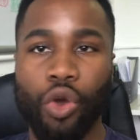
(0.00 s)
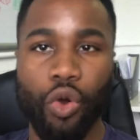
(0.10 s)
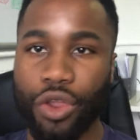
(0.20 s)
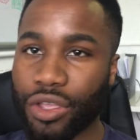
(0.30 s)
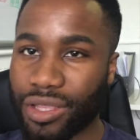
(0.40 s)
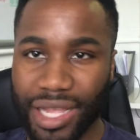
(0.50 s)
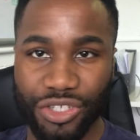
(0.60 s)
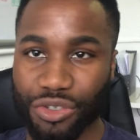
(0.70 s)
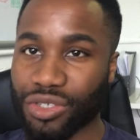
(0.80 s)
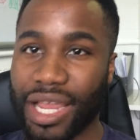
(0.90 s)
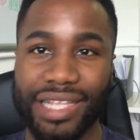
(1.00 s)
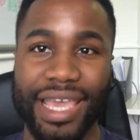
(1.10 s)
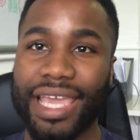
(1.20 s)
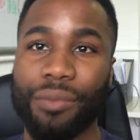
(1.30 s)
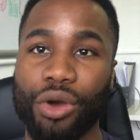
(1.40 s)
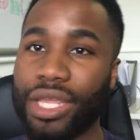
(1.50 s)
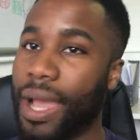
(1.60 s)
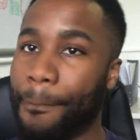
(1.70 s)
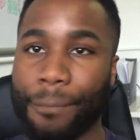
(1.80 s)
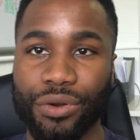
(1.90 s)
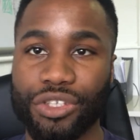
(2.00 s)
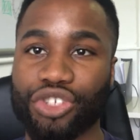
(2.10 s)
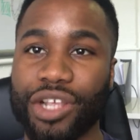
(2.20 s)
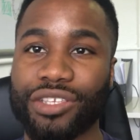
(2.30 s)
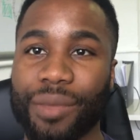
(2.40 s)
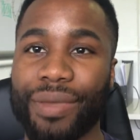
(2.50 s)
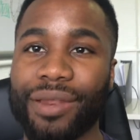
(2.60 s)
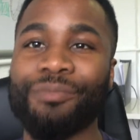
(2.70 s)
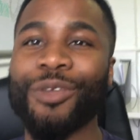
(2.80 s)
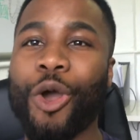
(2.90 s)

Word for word: or that's just like taking money and putting it straight to the bin.